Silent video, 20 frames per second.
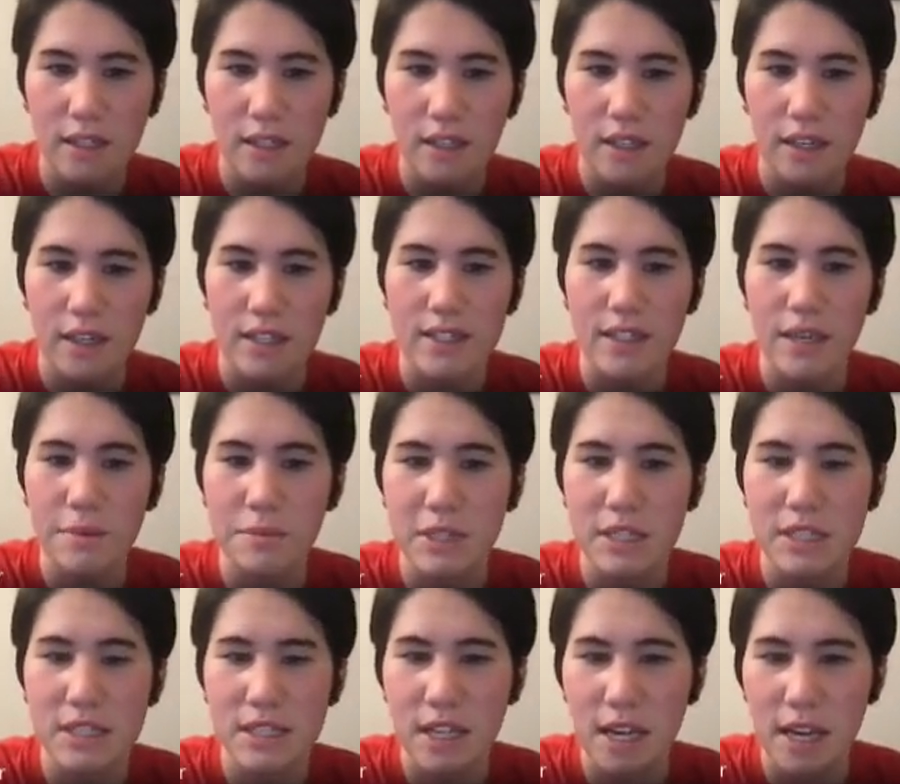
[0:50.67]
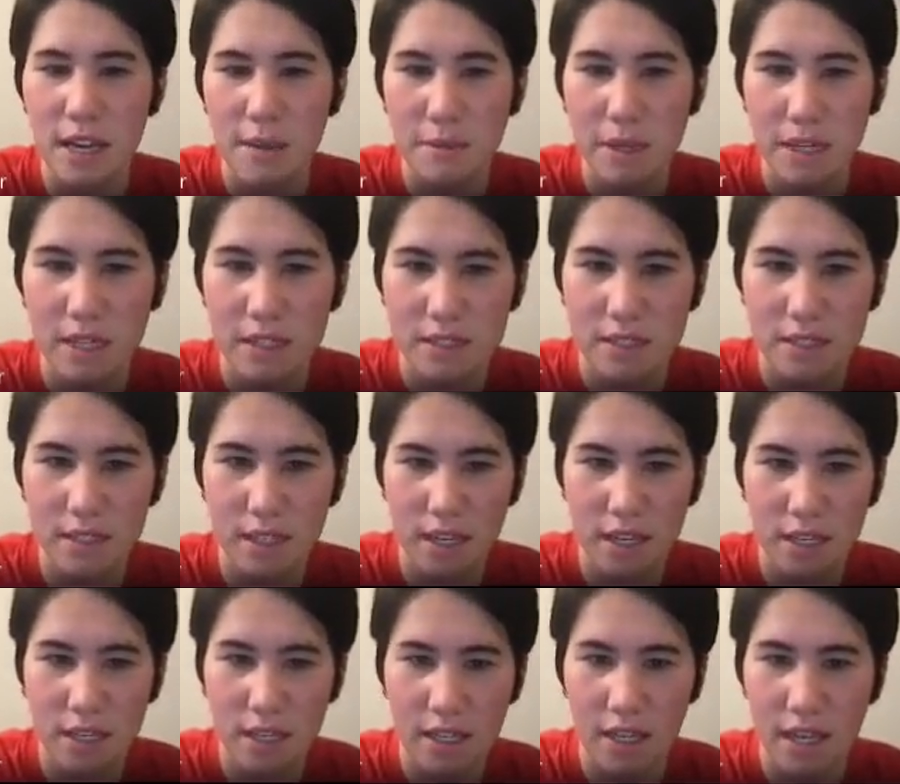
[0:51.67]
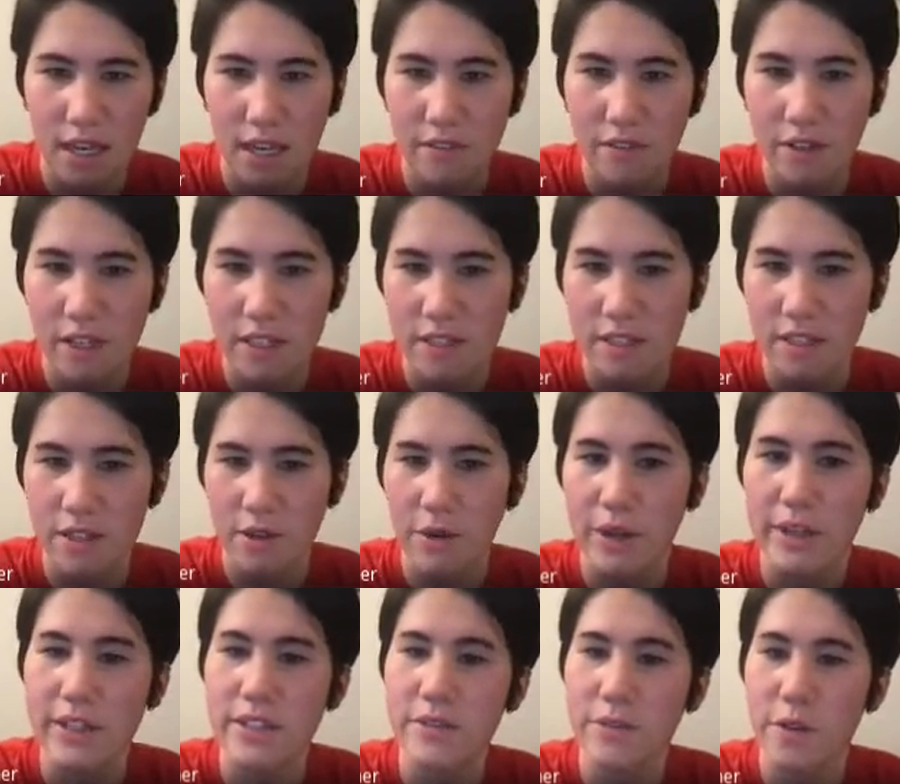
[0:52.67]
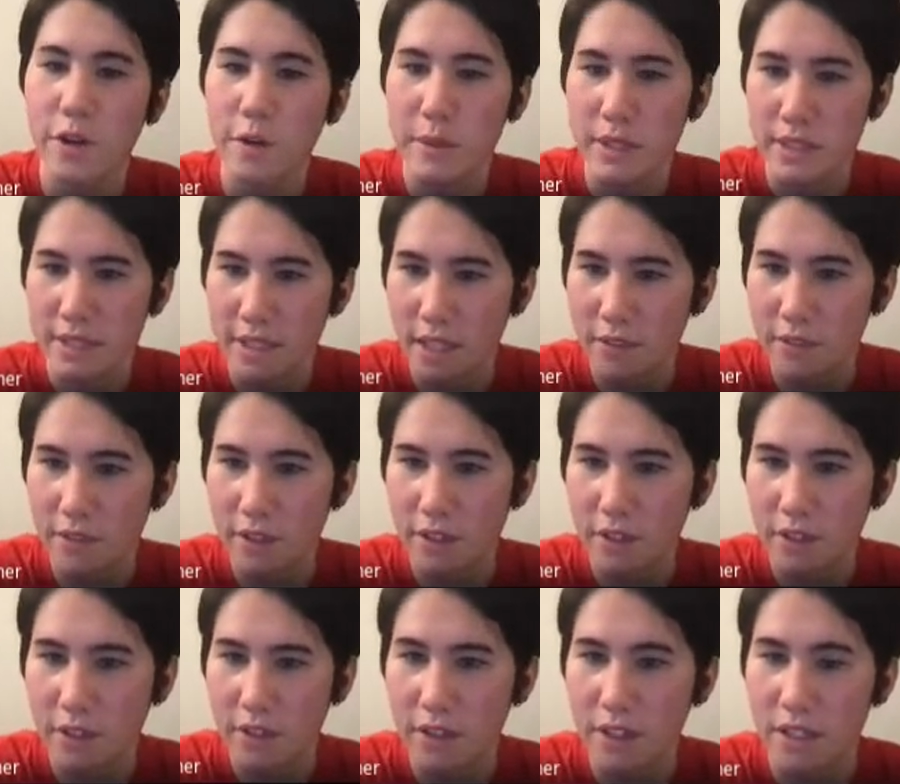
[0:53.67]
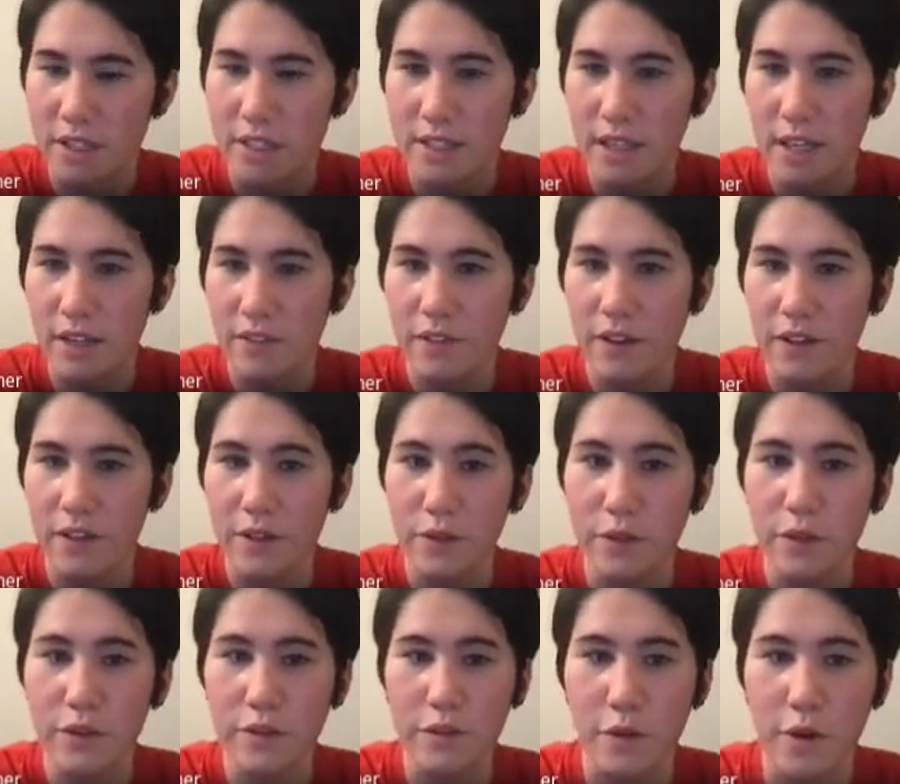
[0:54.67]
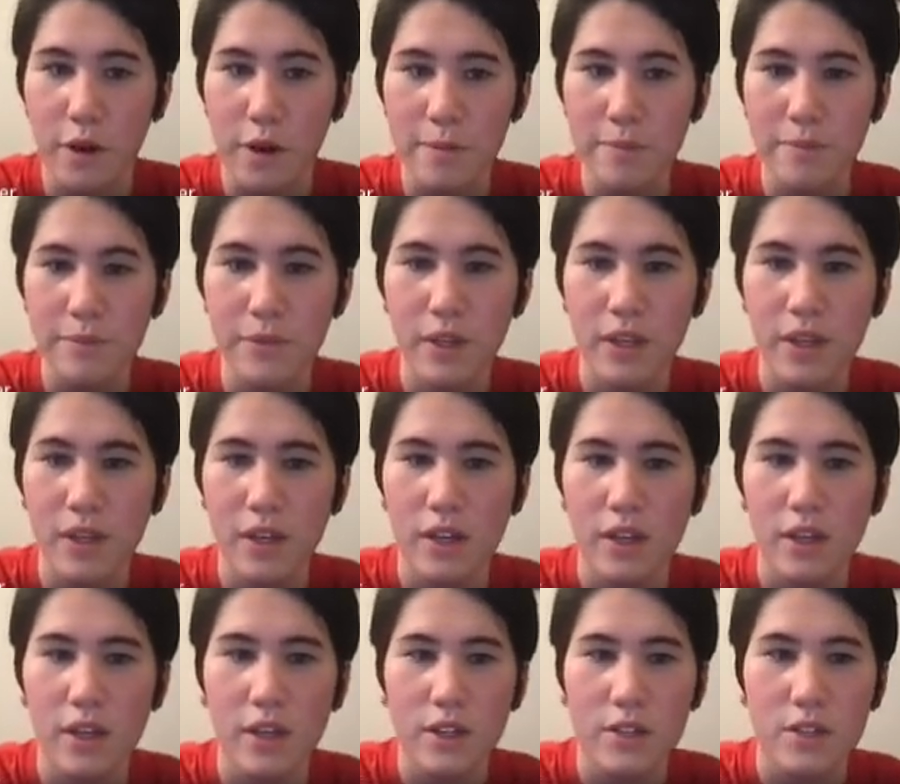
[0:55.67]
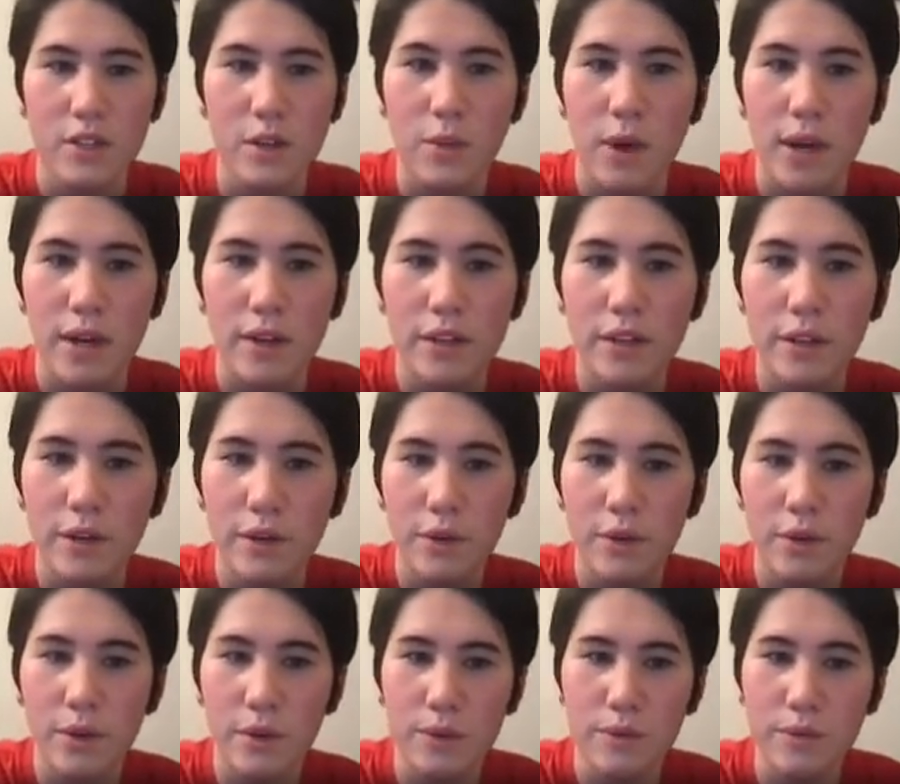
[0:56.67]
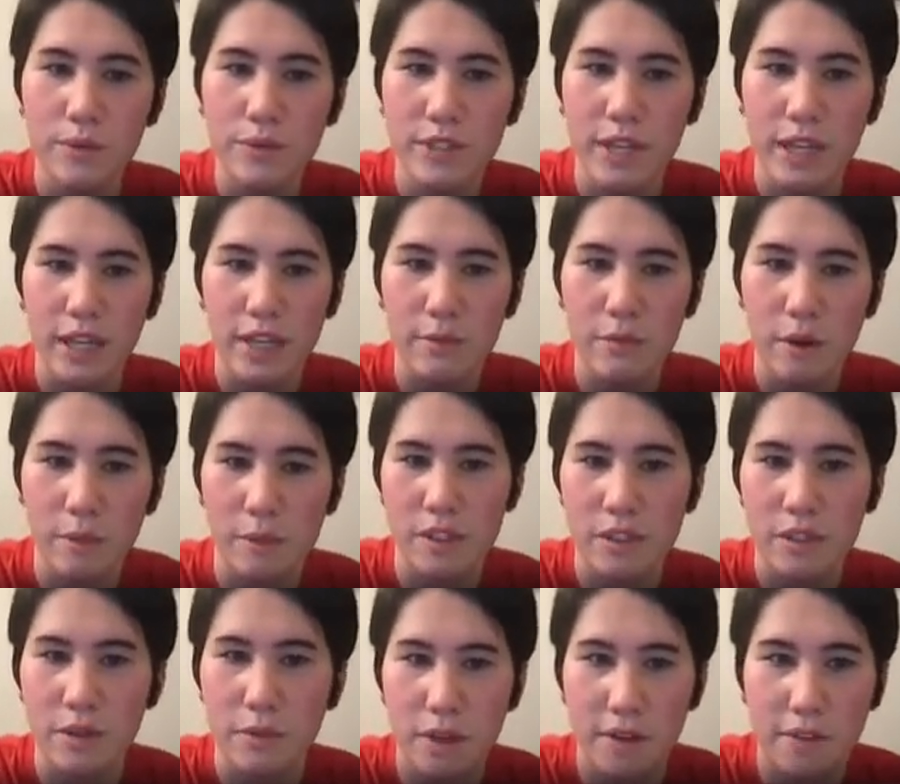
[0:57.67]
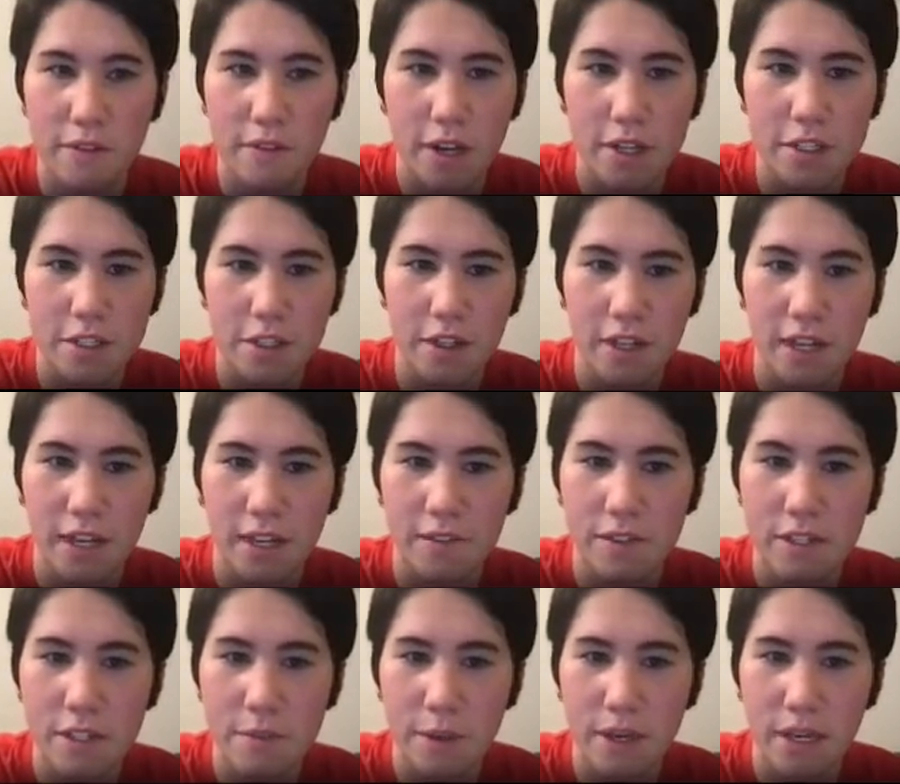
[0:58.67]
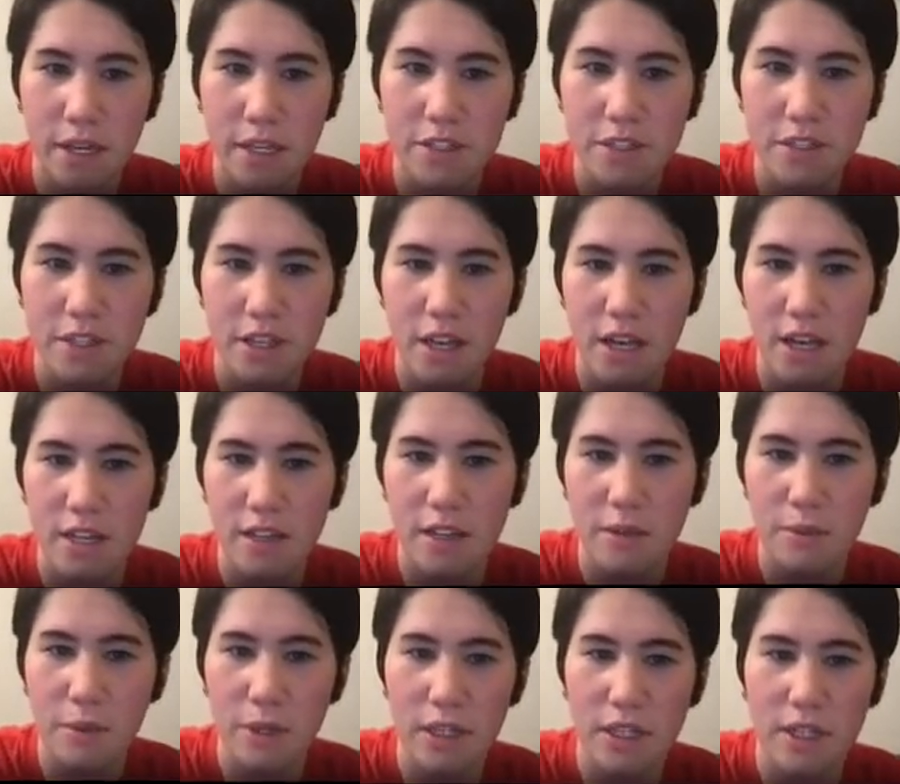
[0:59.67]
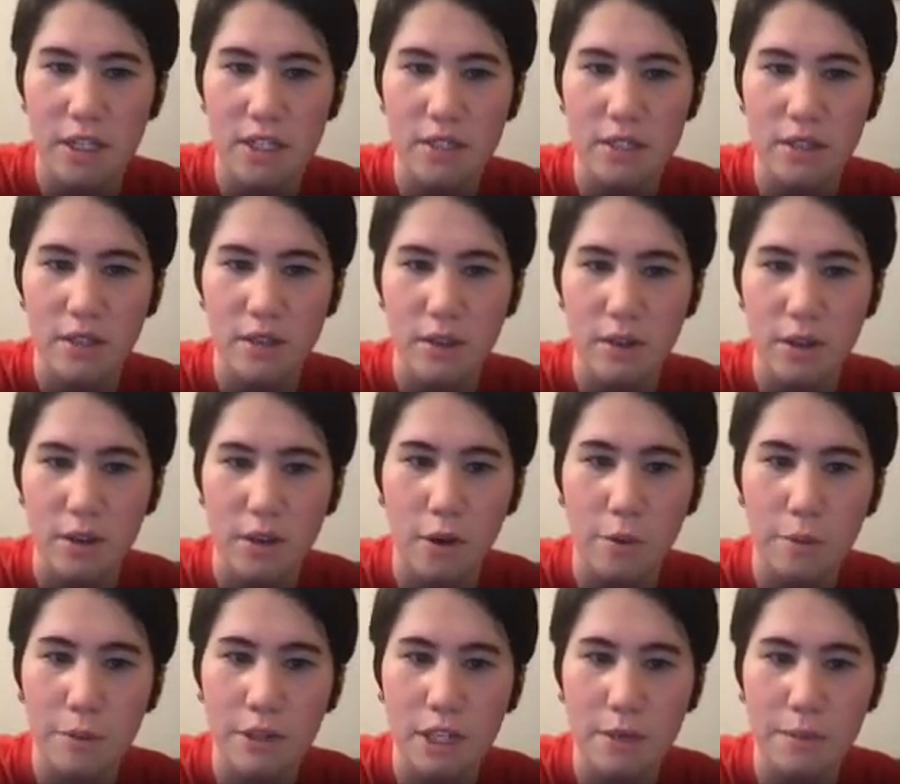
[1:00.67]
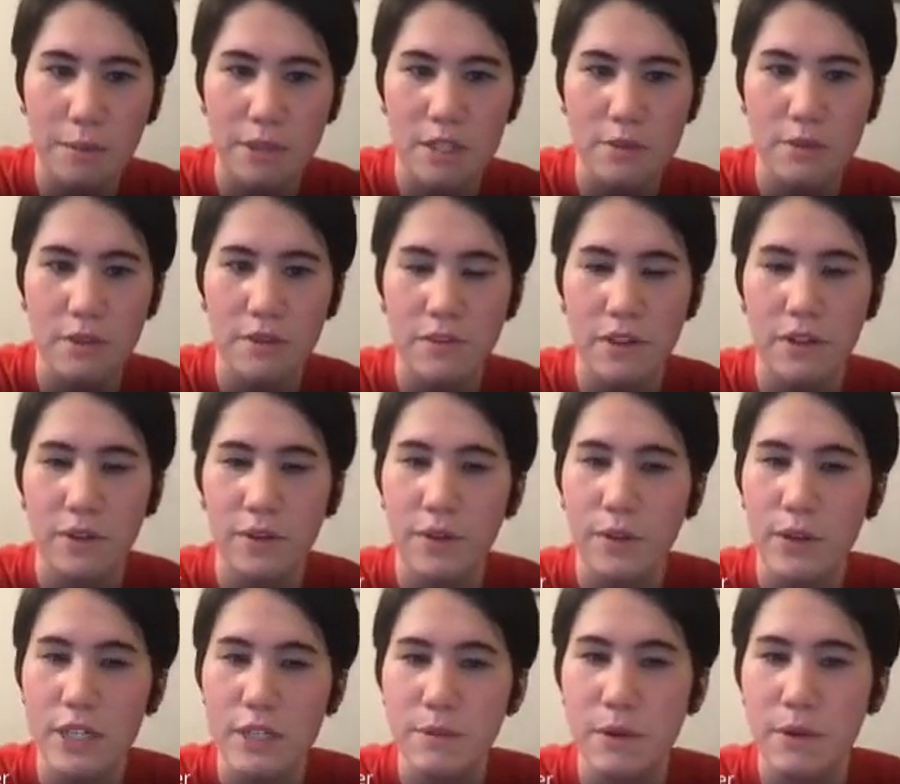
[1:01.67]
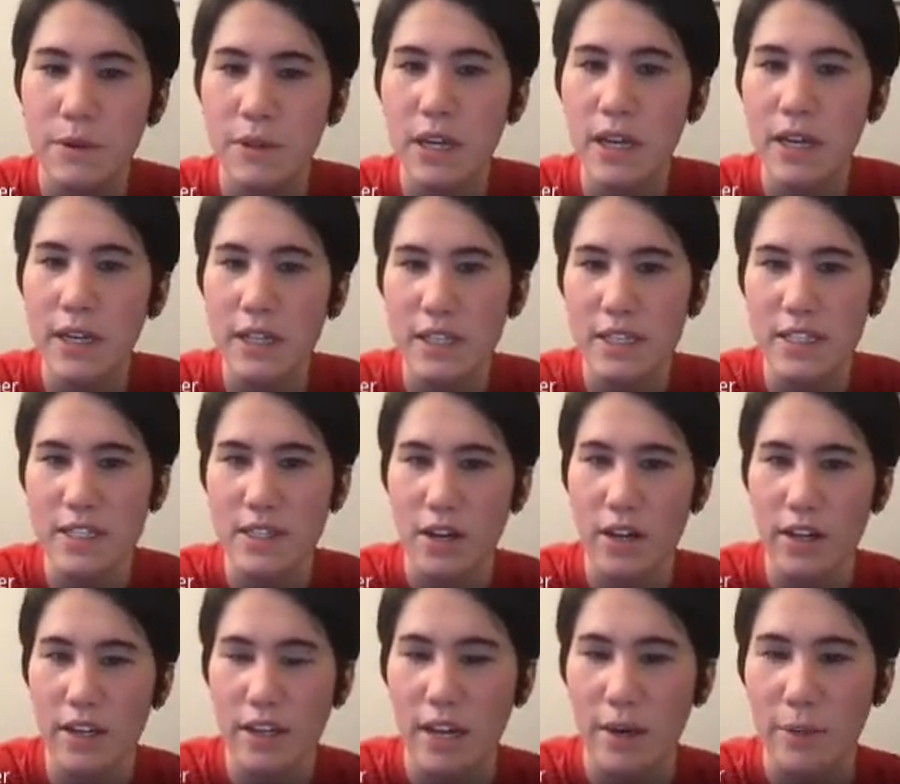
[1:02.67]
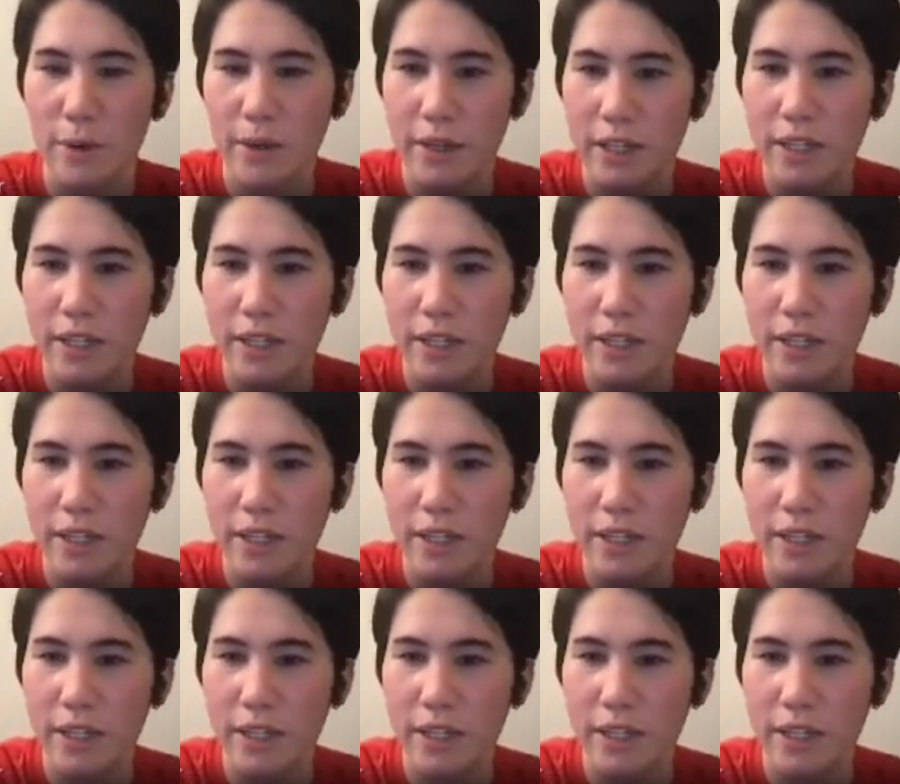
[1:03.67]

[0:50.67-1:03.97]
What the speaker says: except this time it's in a Canvas quiz form instead of a Google form. So why don't you take a moment to refresh your Canvas page, and then we're going to open up this review quiz, but we're not going to start it yet. We're going